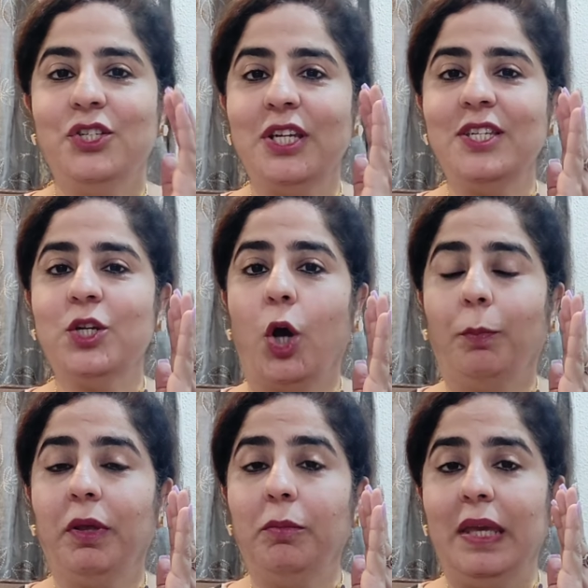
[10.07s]
Just
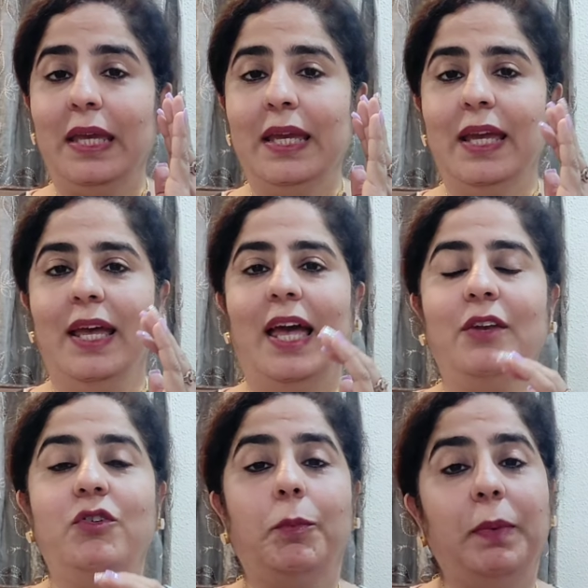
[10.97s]
copy me
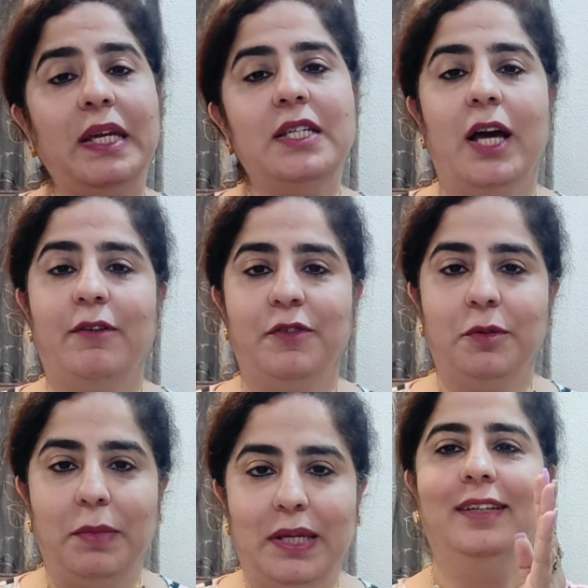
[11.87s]
and repeat
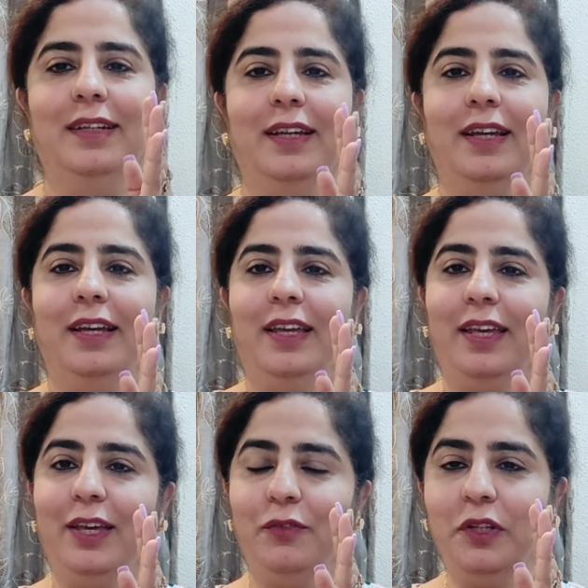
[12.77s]
after me.
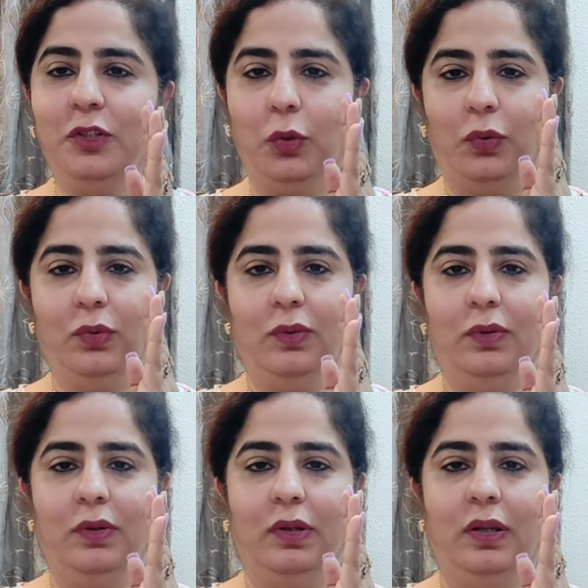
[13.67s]
Even though
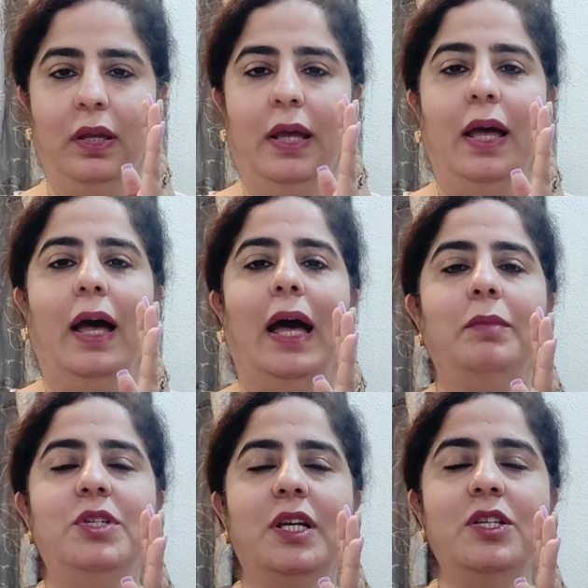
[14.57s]

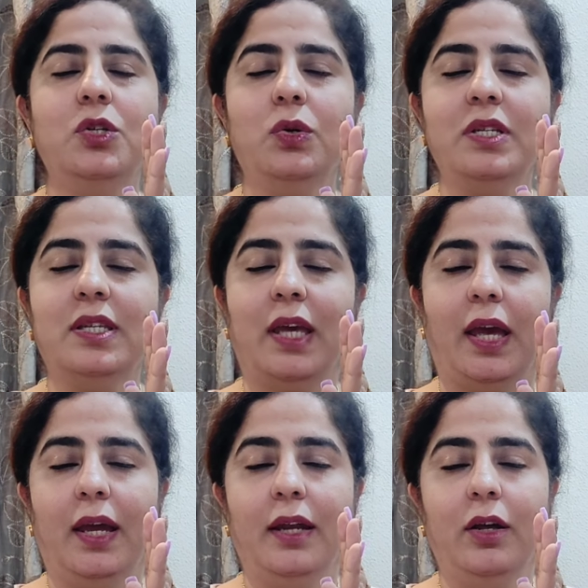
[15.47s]
I'm just so
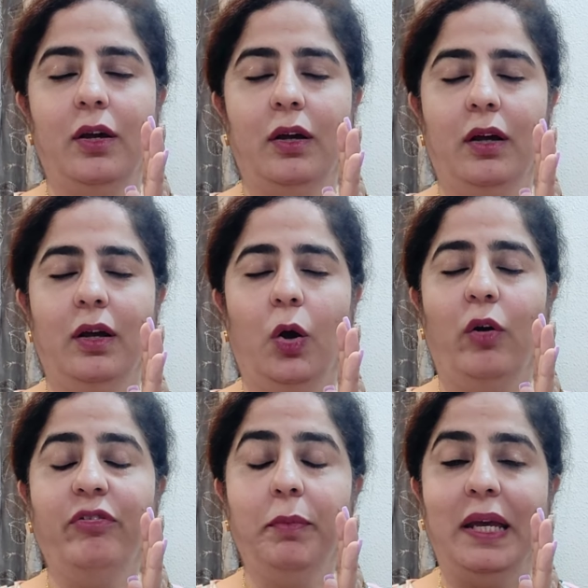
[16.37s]
scared
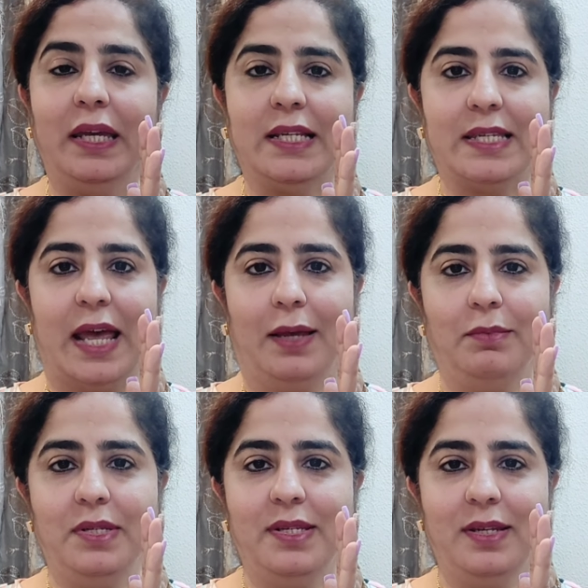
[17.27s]
of my
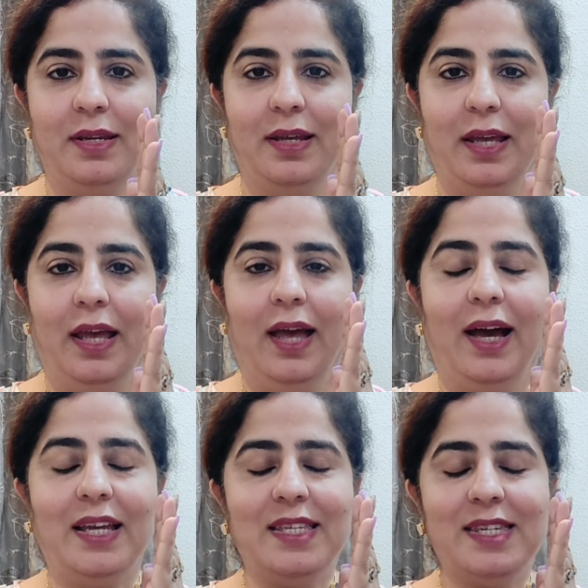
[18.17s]
exams,
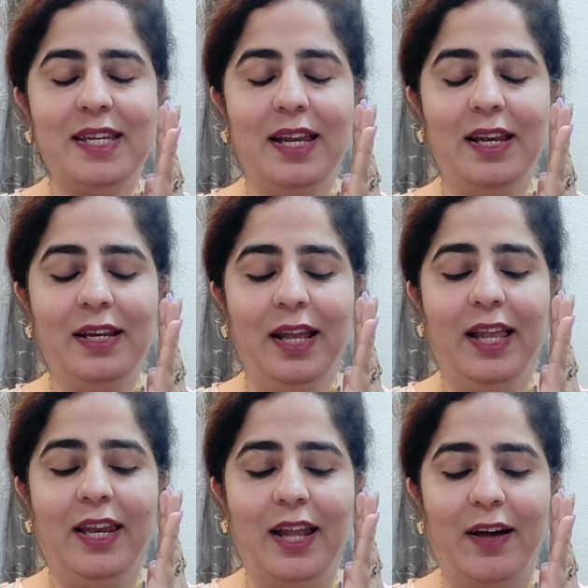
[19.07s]
I still
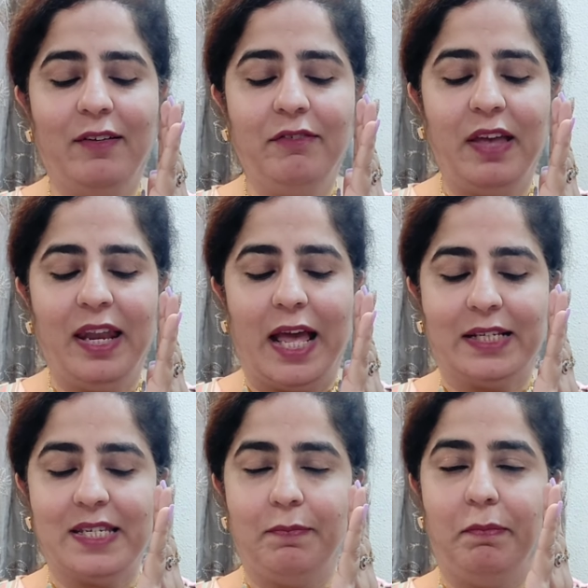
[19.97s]
love and
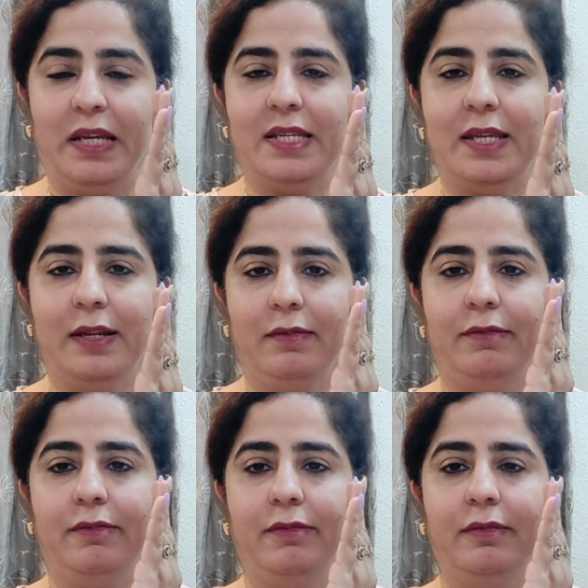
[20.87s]
accept
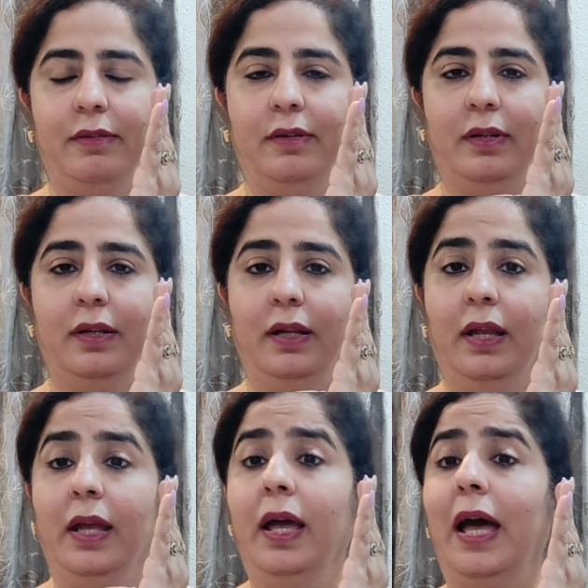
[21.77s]
myself.
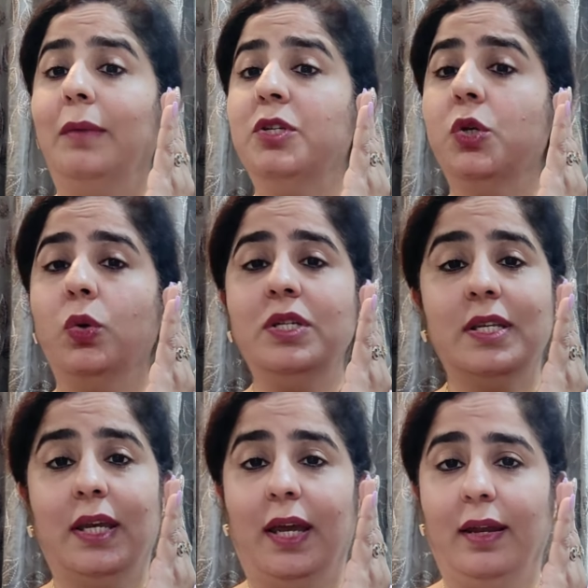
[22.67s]
I'm so
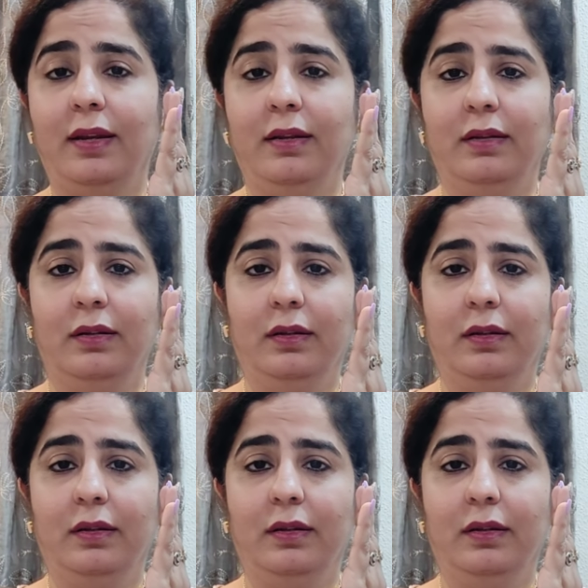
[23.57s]
scared